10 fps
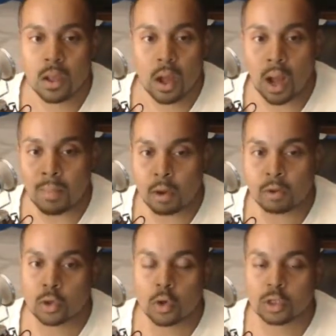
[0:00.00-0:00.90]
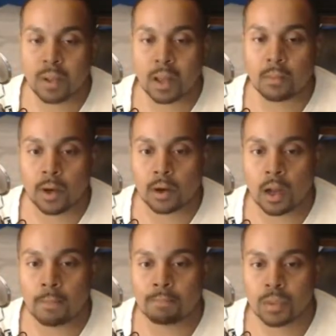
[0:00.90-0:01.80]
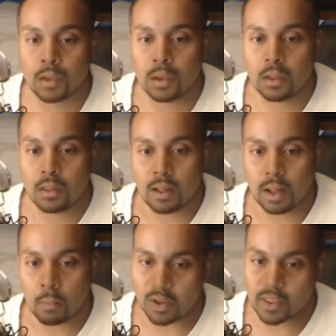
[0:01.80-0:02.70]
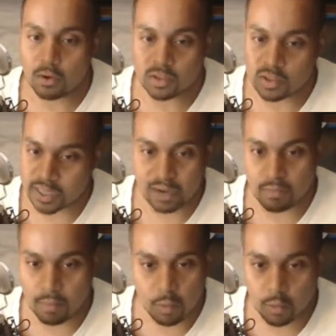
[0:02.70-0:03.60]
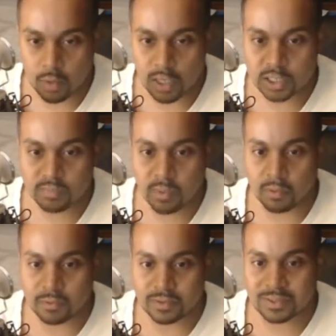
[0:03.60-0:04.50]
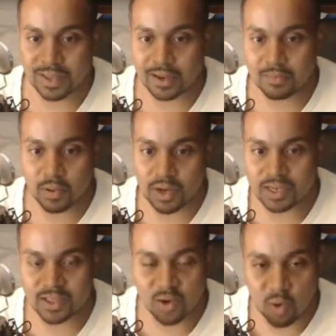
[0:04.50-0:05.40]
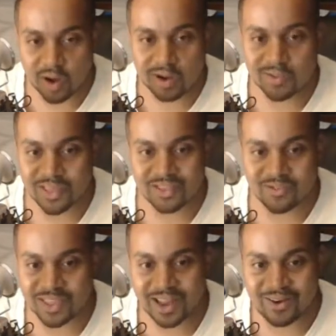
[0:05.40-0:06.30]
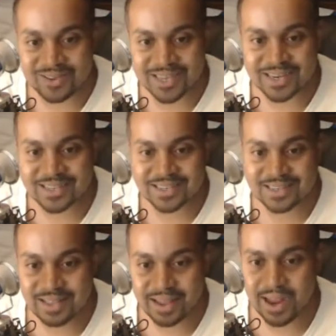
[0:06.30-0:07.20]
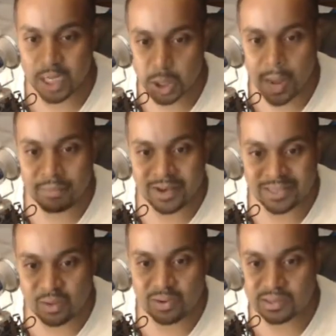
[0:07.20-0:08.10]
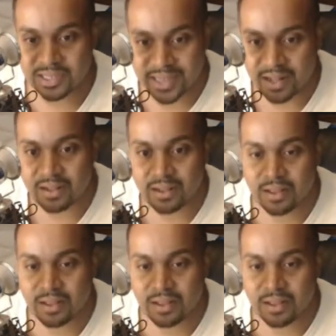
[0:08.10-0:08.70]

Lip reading: There was a cool spot where one of the Usos, I can't remember who it was, but it was like put into the corner with a kendo sticks, like kind of trapped in his own little cell.